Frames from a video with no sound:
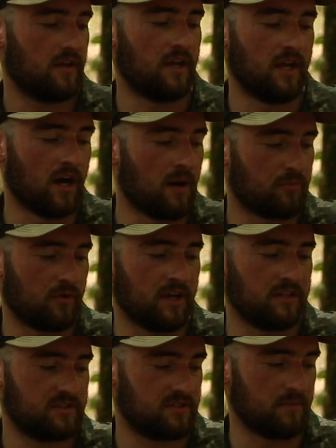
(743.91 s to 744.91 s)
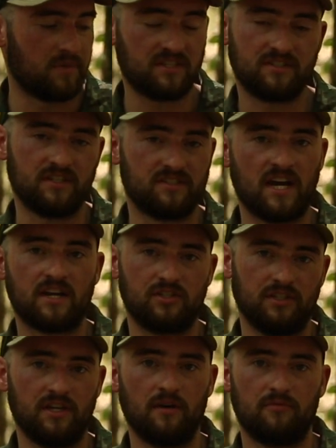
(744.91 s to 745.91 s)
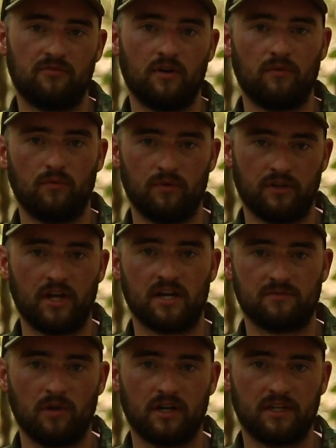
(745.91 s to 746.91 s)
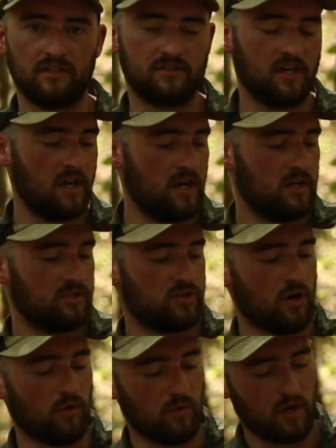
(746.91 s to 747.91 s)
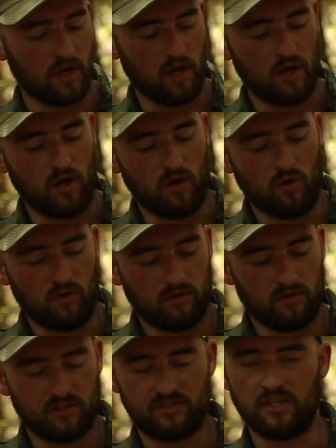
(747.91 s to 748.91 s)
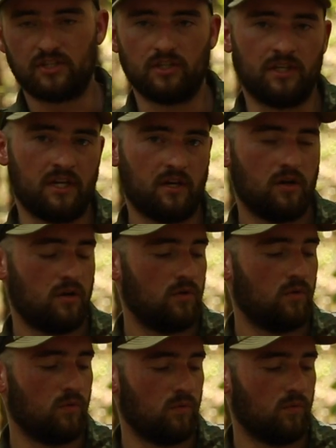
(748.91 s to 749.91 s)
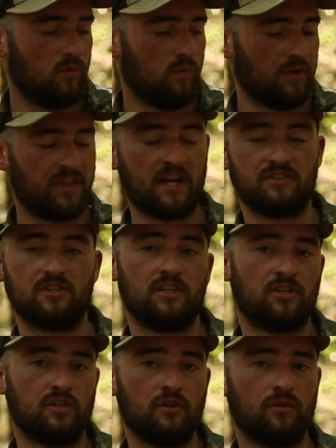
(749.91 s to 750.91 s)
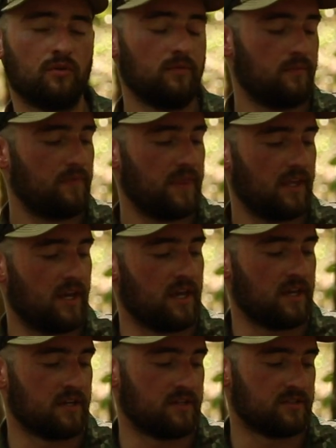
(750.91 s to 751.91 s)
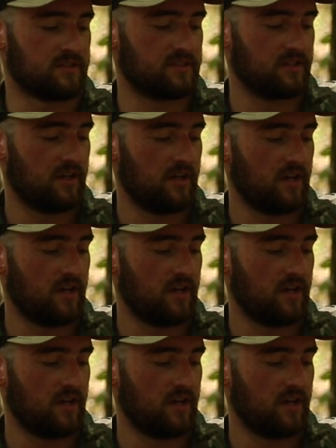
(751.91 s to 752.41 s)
it operates, the piston is actually up front where your gas block is. So essentially what that is going to do is